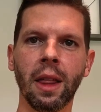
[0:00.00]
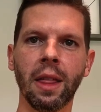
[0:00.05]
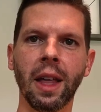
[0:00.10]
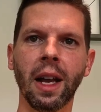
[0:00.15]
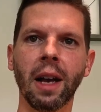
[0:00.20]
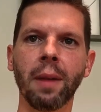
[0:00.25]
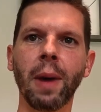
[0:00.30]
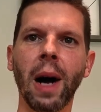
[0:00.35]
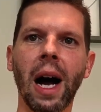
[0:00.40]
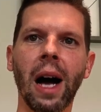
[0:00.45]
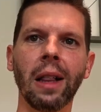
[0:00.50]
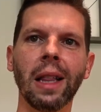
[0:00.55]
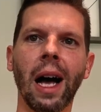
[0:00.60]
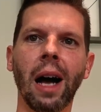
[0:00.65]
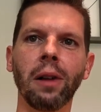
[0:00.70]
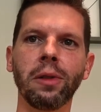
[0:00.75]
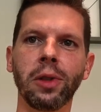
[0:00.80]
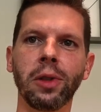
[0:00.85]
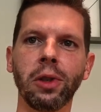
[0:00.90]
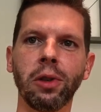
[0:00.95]
Think about how
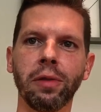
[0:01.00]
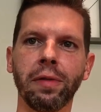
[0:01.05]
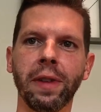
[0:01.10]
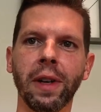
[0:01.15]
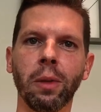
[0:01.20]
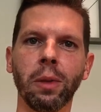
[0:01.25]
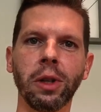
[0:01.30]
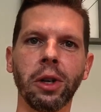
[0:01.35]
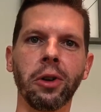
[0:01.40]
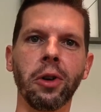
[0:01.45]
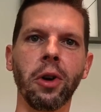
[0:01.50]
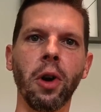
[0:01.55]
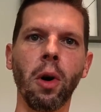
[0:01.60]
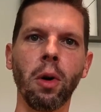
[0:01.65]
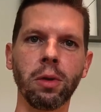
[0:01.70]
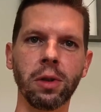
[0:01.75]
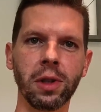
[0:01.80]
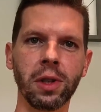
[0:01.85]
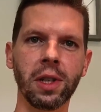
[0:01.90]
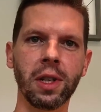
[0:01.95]
lousy you feel when your
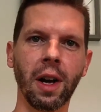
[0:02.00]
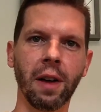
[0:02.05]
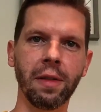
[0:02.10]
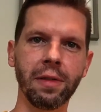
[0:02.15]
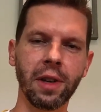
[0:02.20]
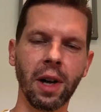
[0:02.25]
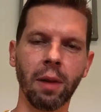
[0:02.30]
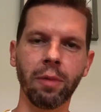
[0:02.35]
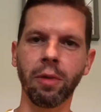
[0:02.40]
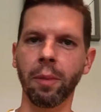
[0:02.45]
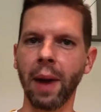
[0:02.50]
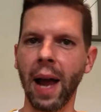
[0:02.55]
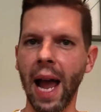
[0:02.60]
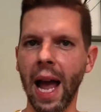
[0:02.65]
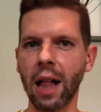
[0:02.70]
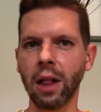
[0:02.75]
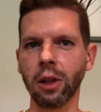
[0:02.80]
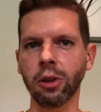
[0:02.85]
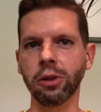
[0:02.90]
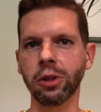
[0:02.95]
nose is stuffed up from
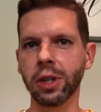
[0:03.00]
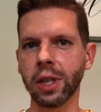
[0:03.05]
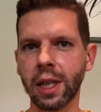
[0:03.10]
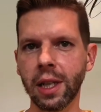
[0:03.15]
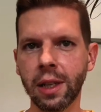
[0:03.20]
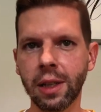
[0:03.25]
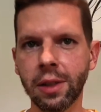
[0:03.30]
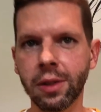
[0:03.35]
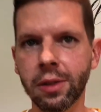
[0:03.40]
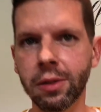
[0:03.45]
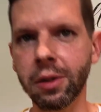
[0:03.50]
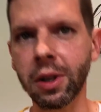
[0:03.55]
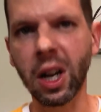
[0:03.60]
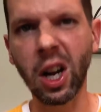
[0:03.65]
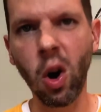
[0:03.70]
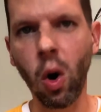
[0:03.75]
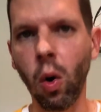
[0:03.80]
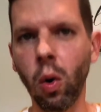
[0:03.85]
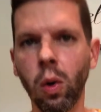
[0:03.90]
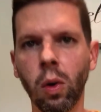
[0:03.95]
allergies or
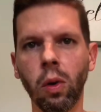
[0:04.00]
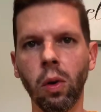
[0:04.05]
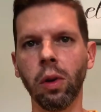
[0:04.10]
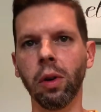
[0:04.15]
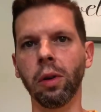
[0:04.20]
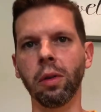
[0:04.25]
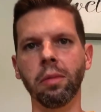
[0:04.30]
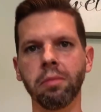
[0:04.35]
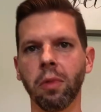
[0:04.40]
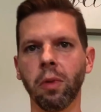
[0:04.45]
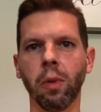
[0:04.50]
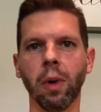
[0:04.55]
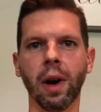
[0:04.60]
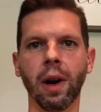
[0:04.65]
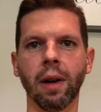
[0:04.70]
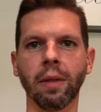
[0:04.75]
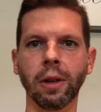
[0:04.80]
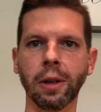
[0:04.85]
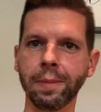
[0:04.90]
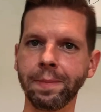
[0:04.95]
a cold or
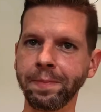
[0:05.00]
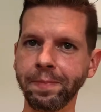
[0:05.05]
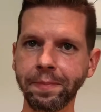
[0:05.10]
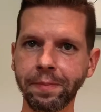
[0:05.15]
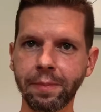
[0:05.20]
whatever.